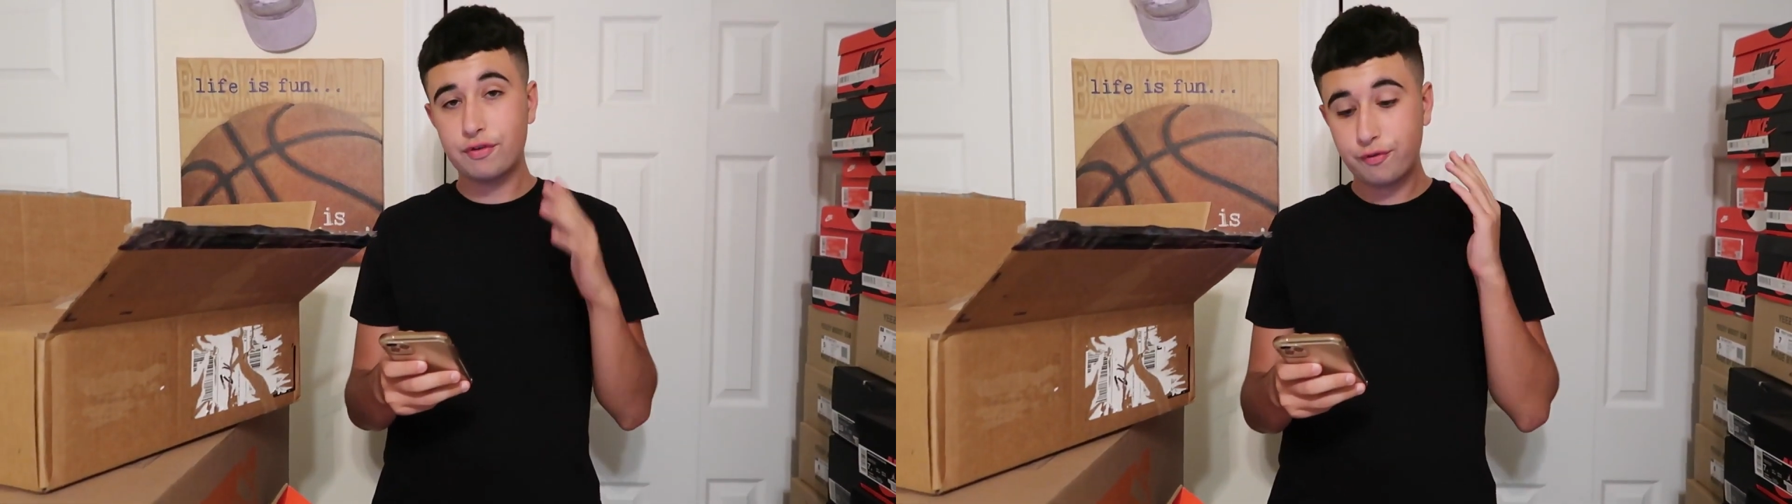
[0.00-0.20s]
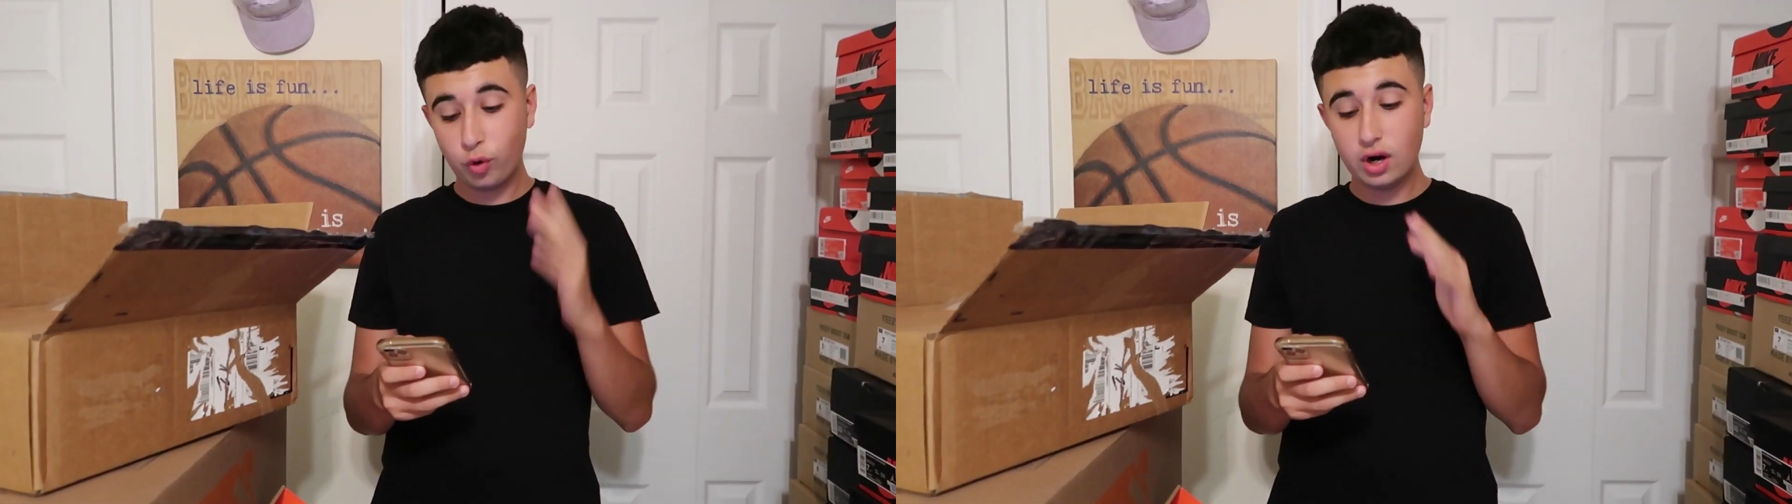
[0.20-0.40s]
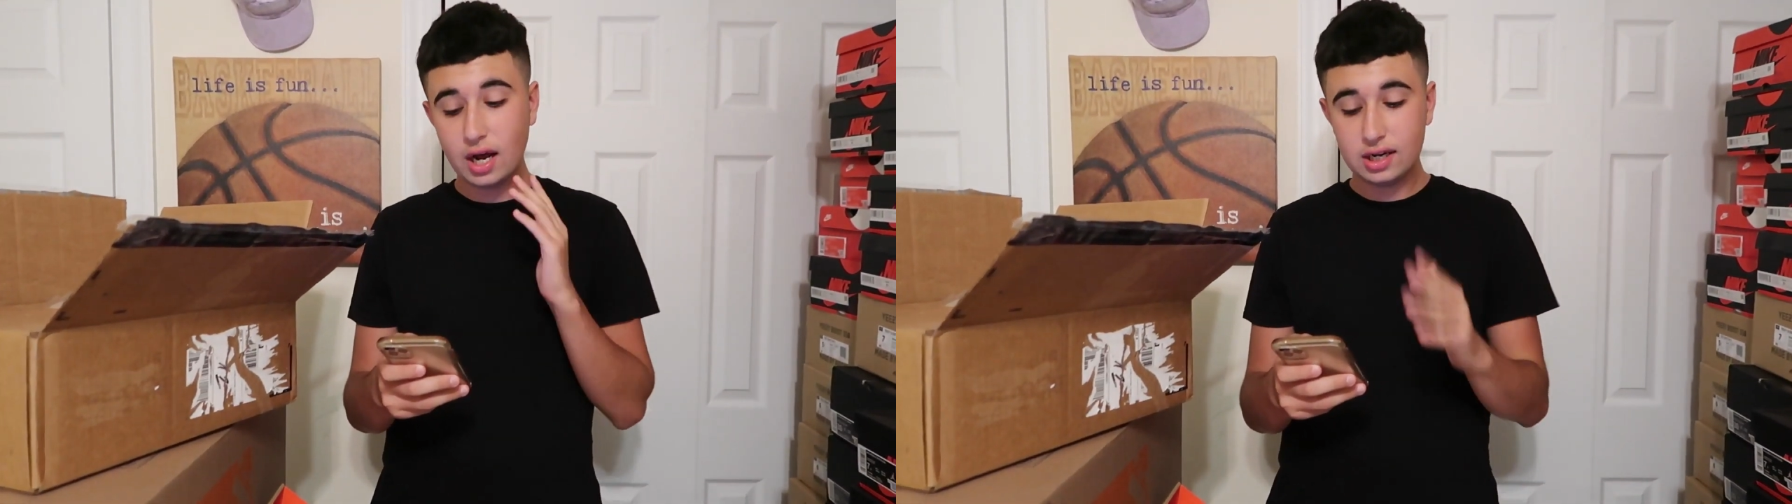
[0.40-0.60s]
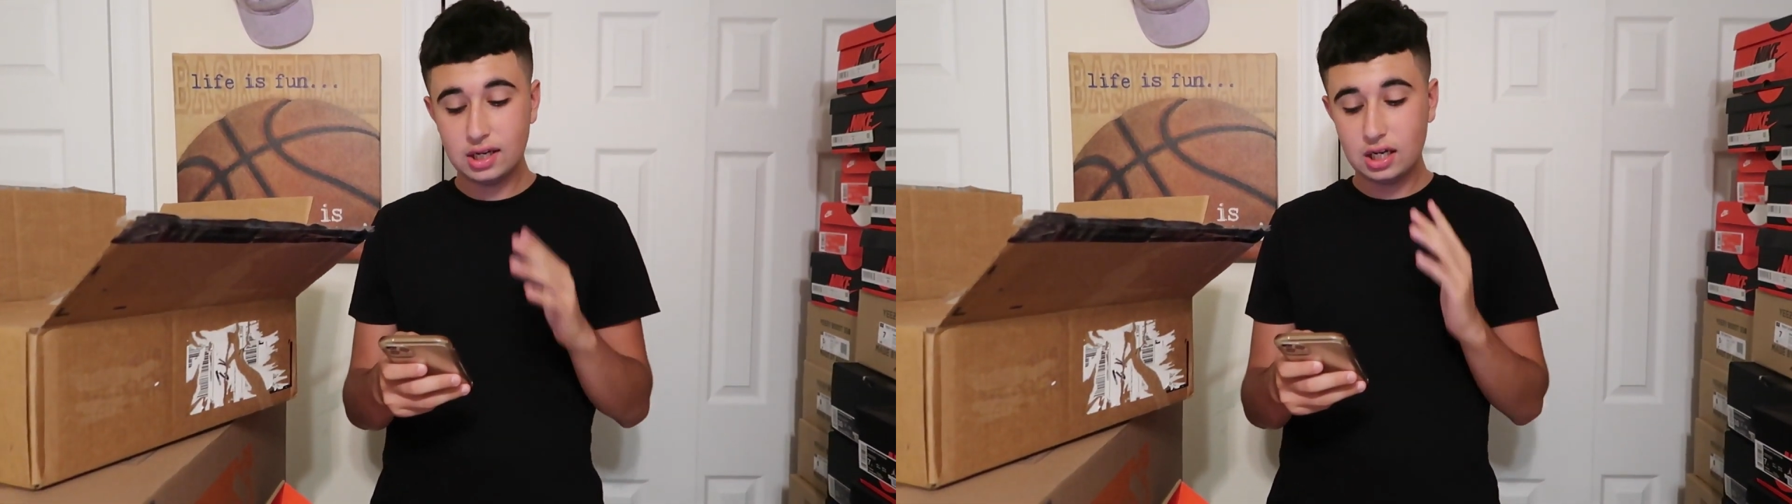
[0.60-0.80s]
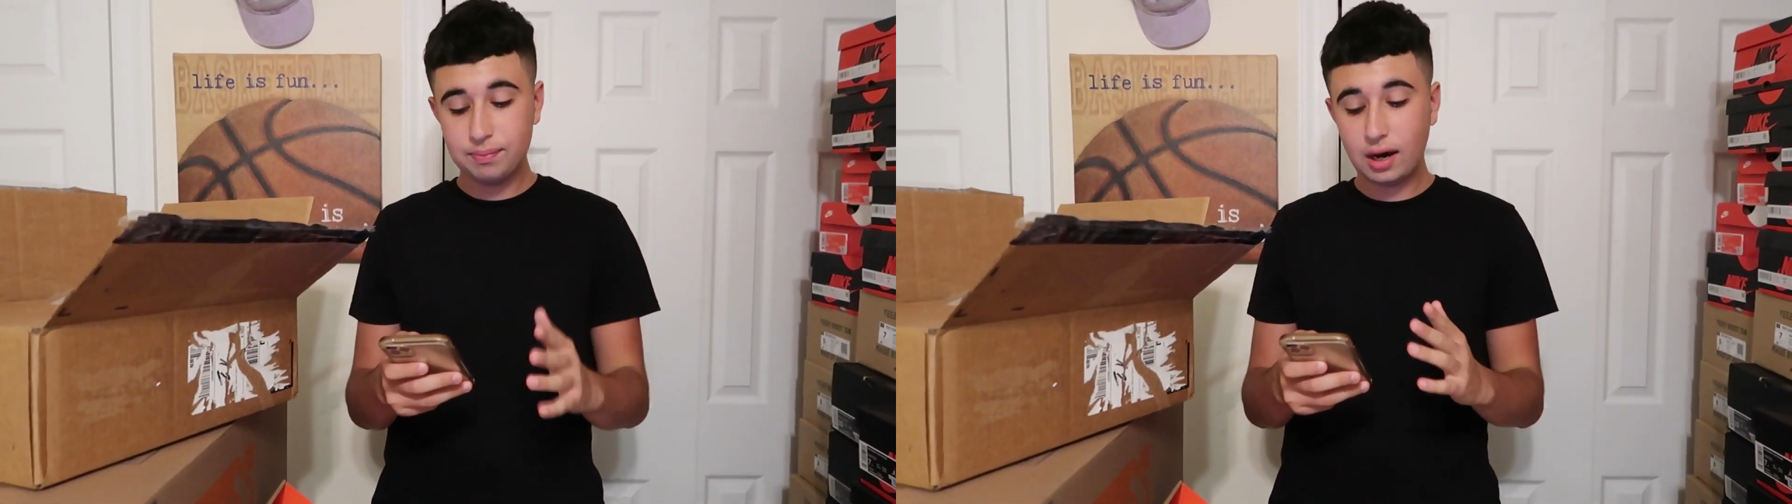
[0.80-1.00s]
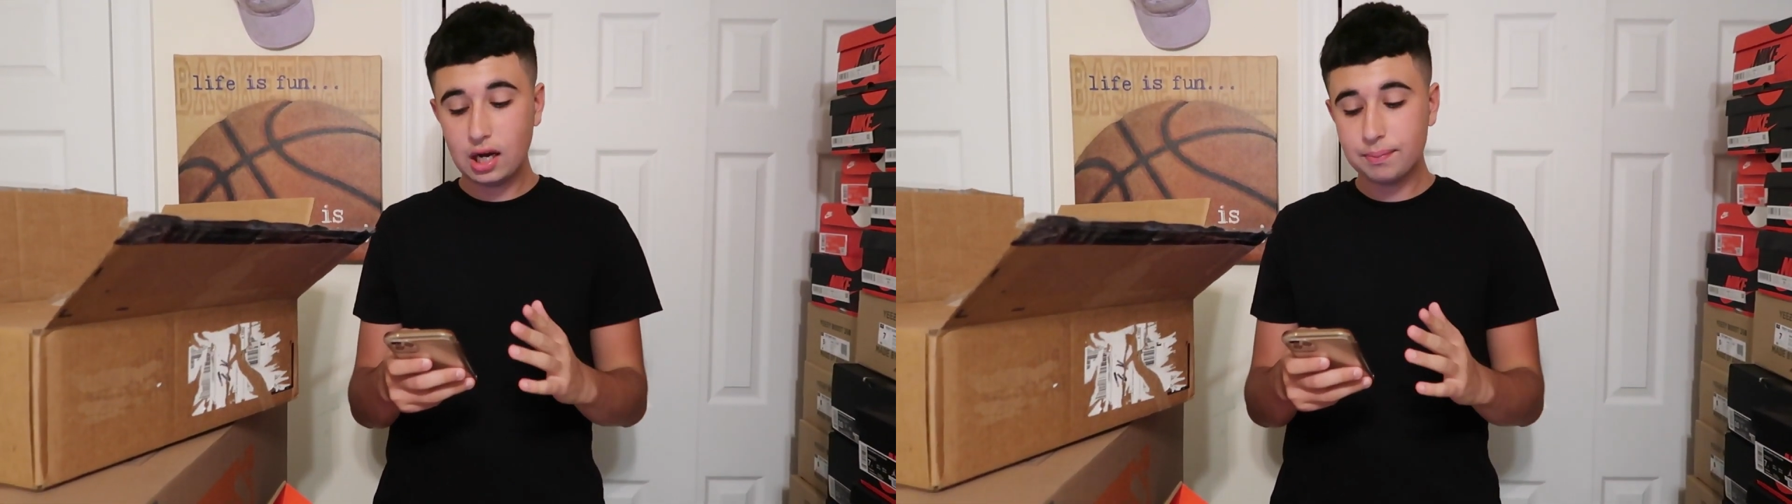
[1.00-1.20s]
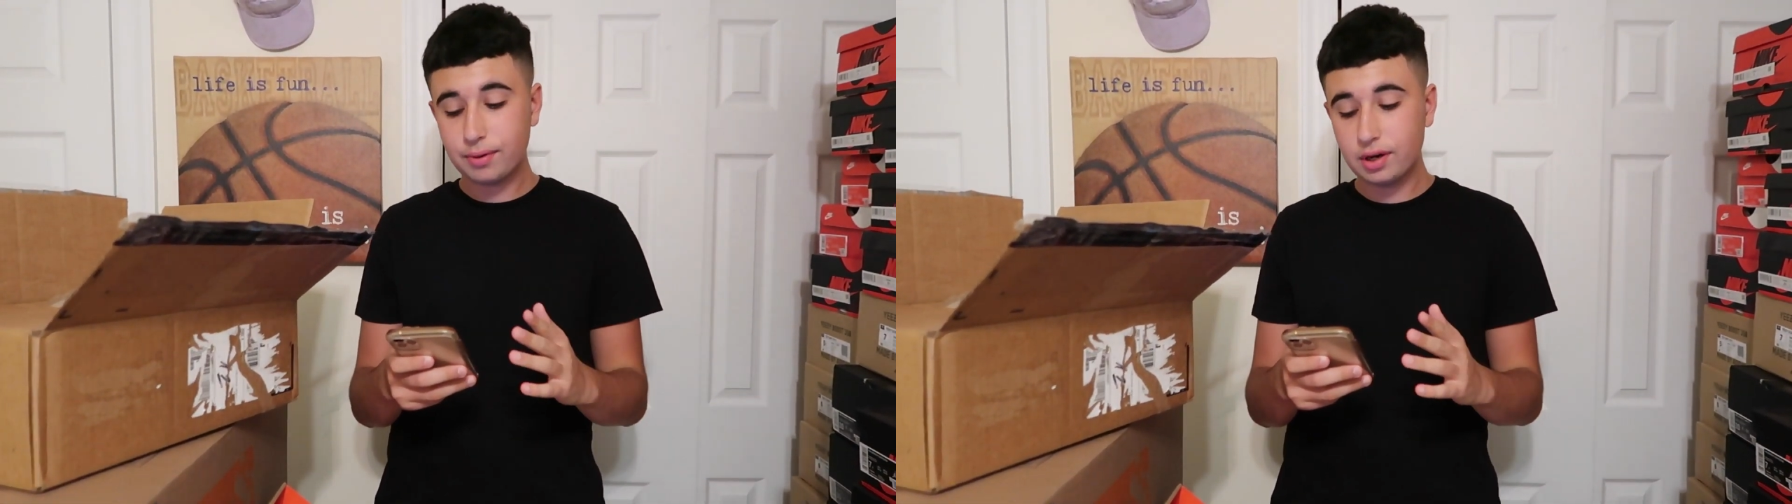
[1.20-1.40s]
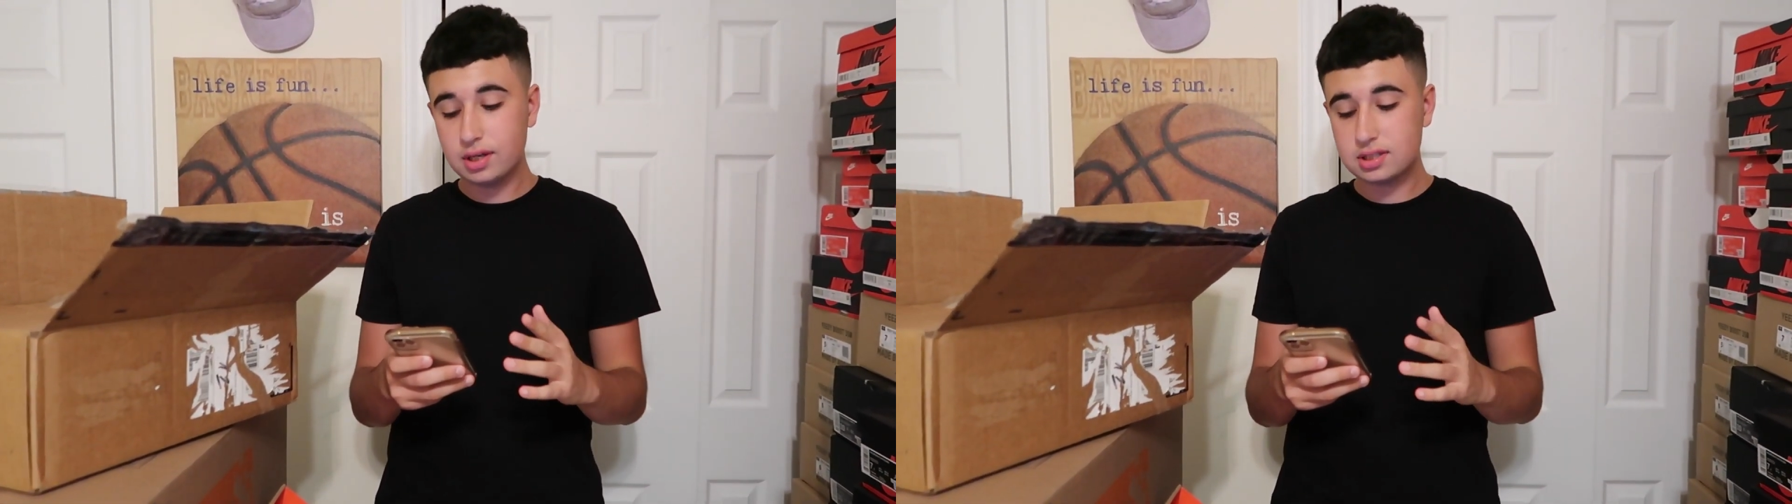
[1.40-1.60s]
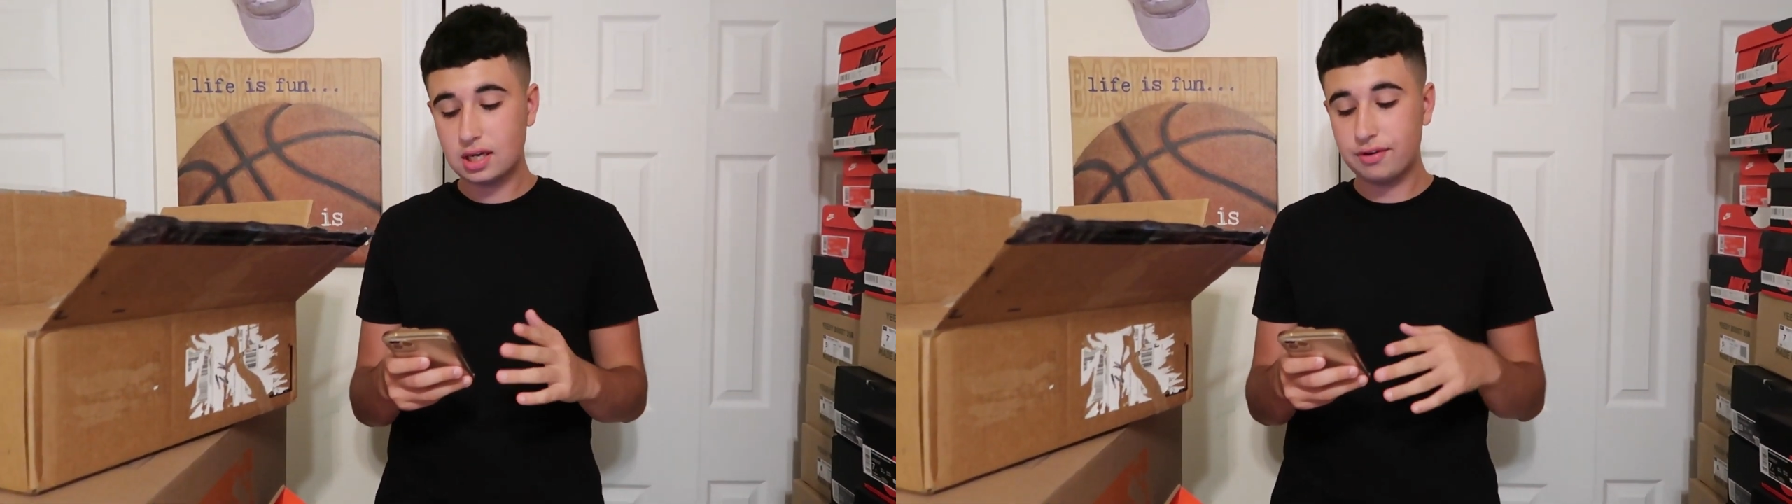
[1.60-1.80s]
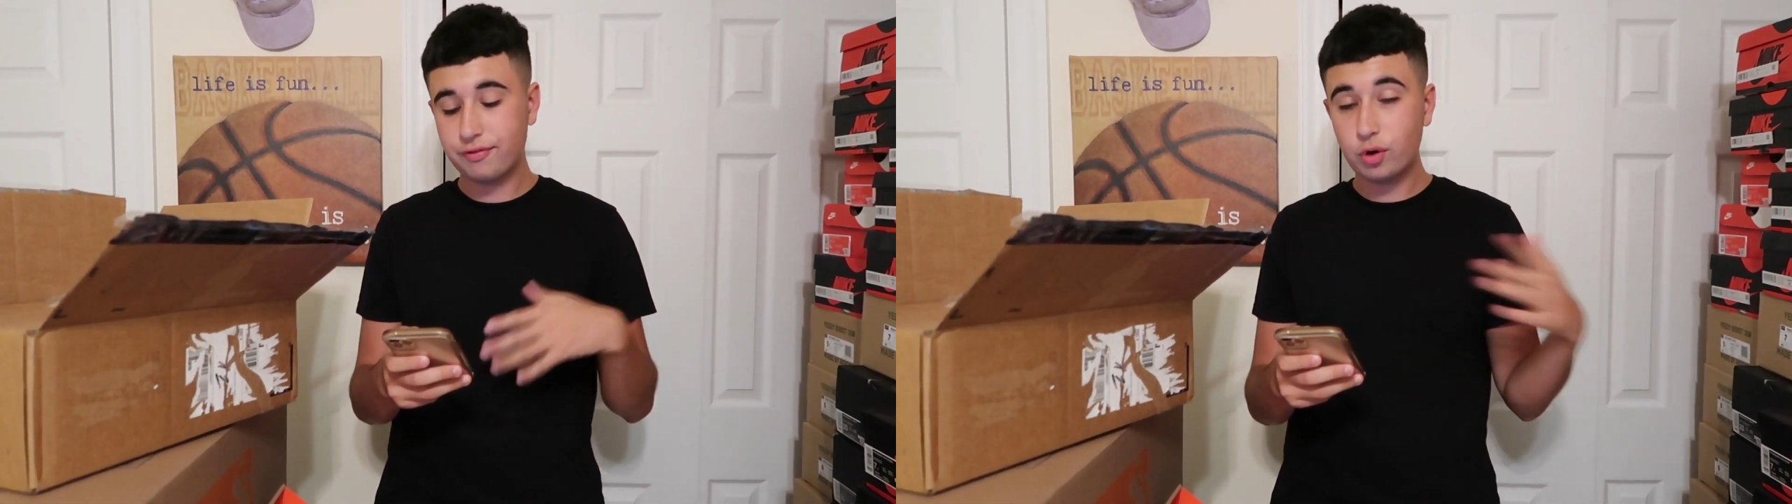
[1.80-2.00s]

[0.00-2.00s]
$498 buying price, and